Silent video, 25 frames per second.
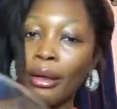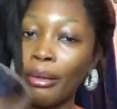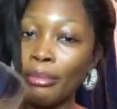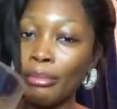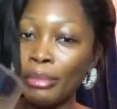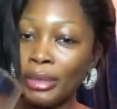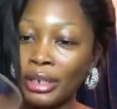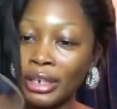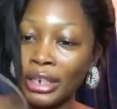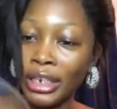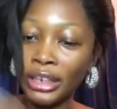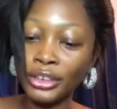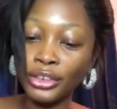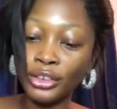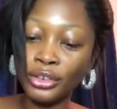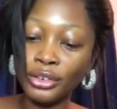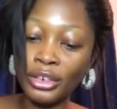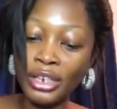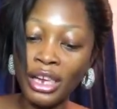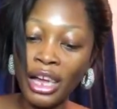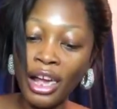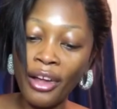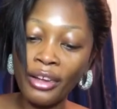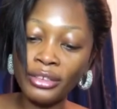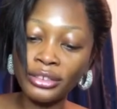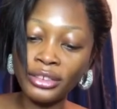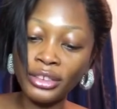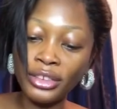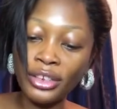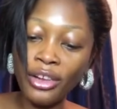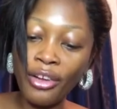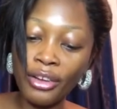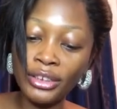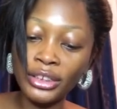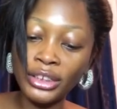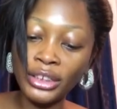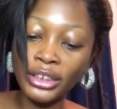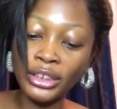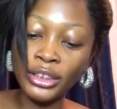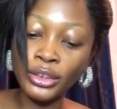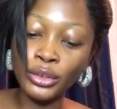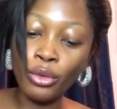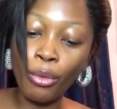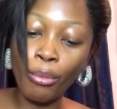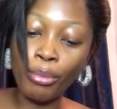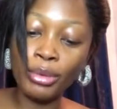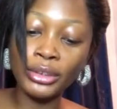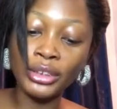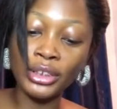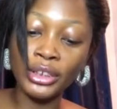milk and sugar, a
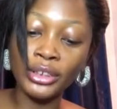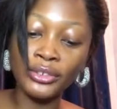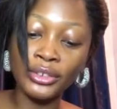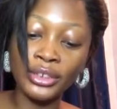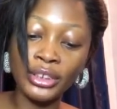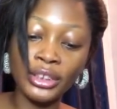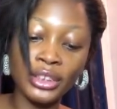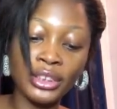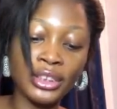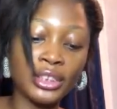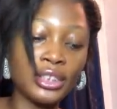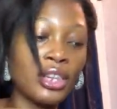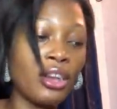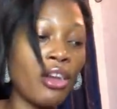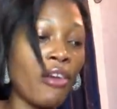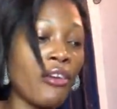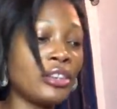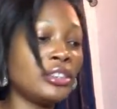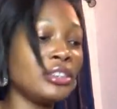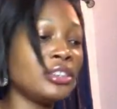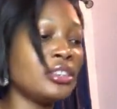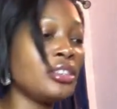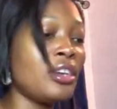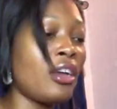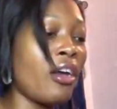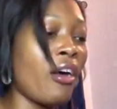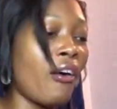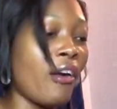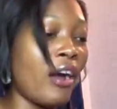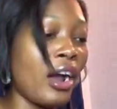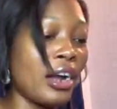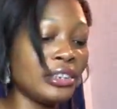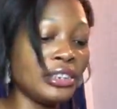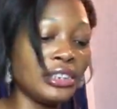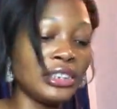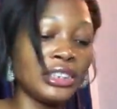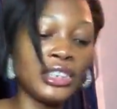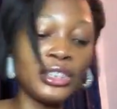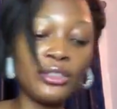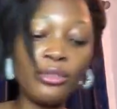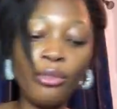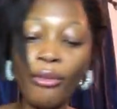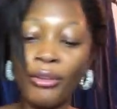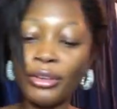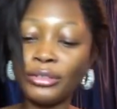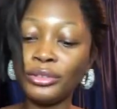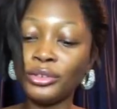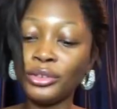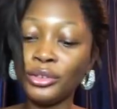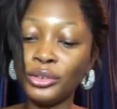little bit of it, and then
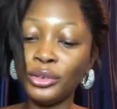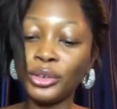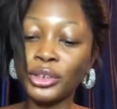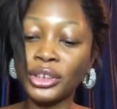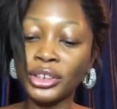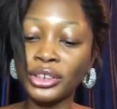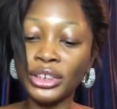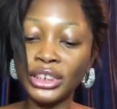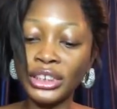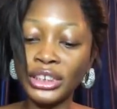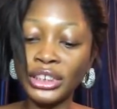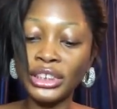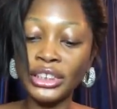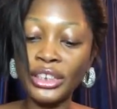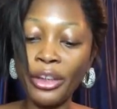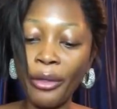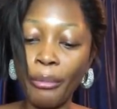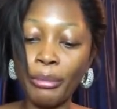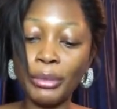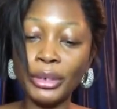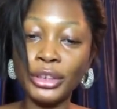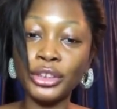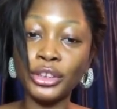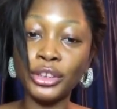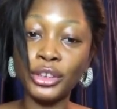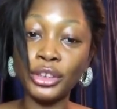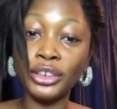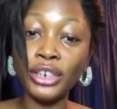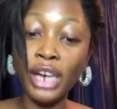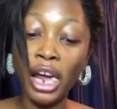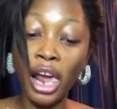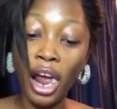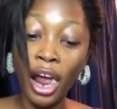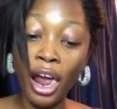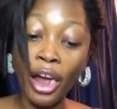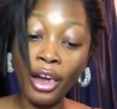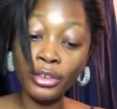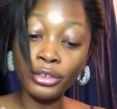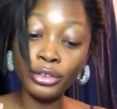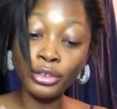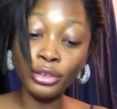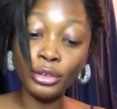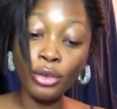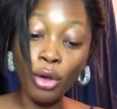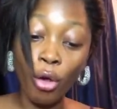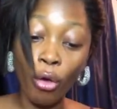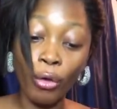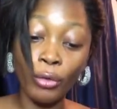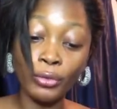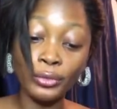you create a mixture
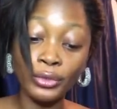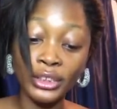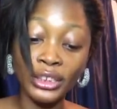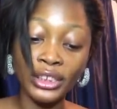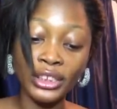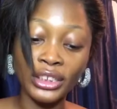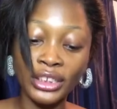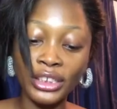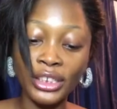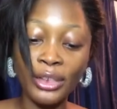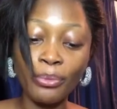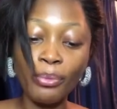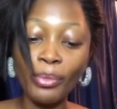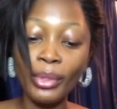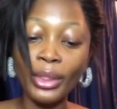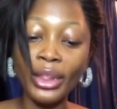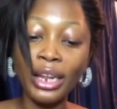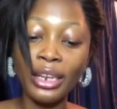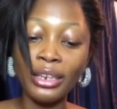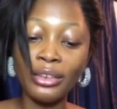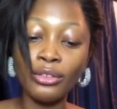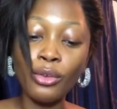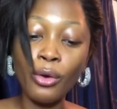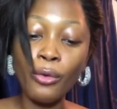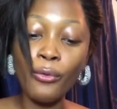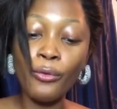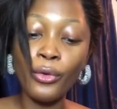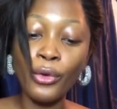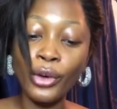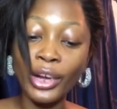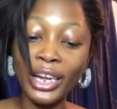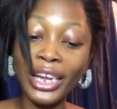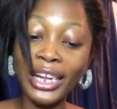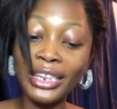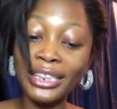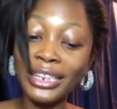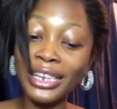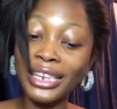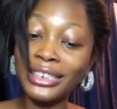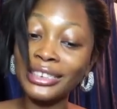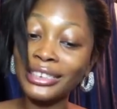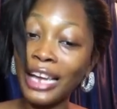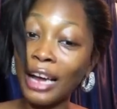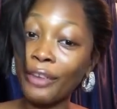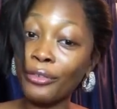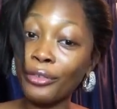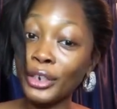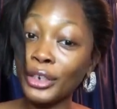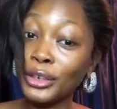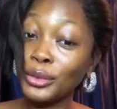out of this. Don't forget that
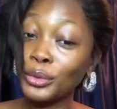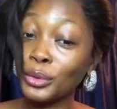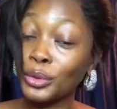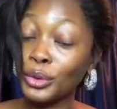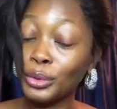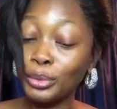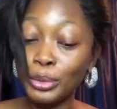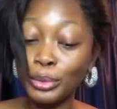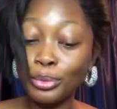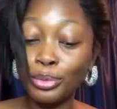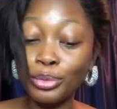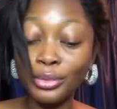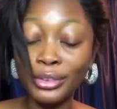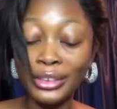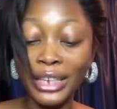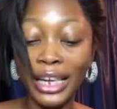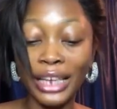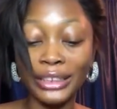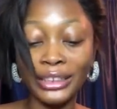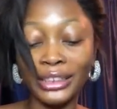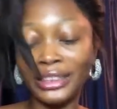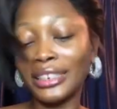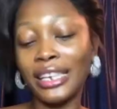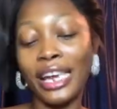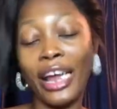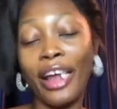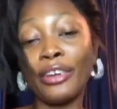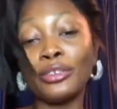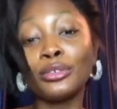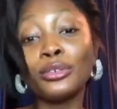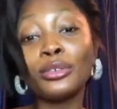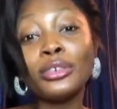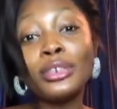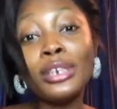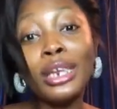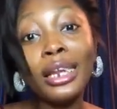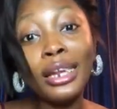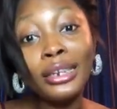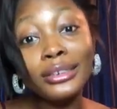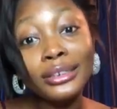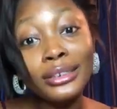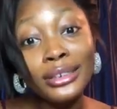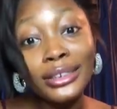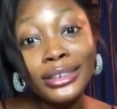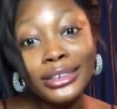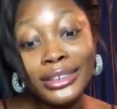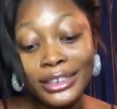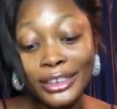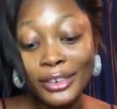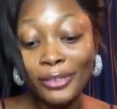I've already told you people that I don't learn
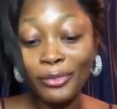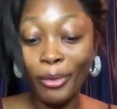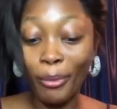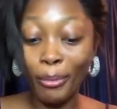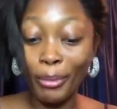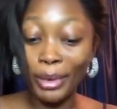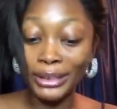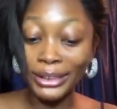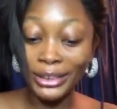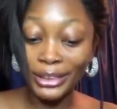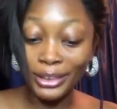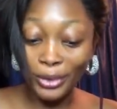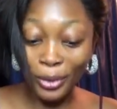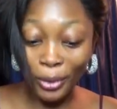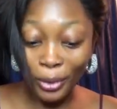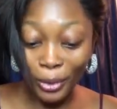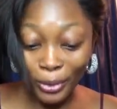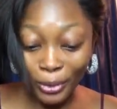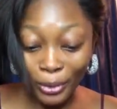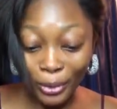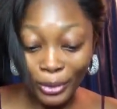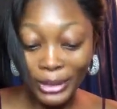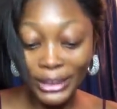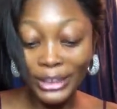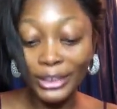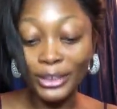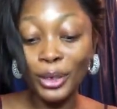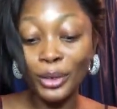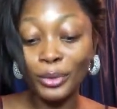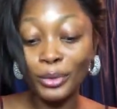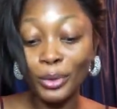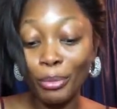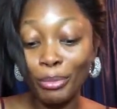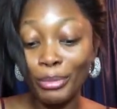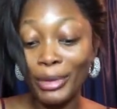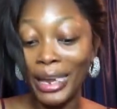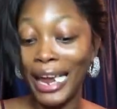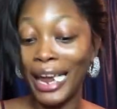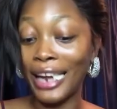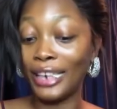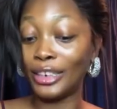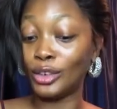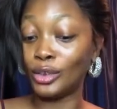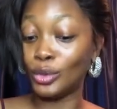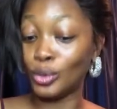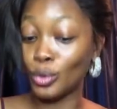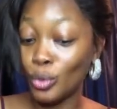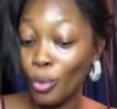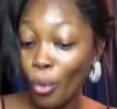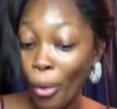this thing from any doctor. This is just what me I
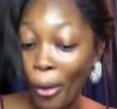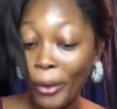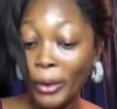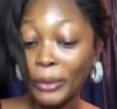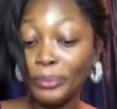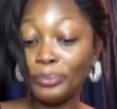do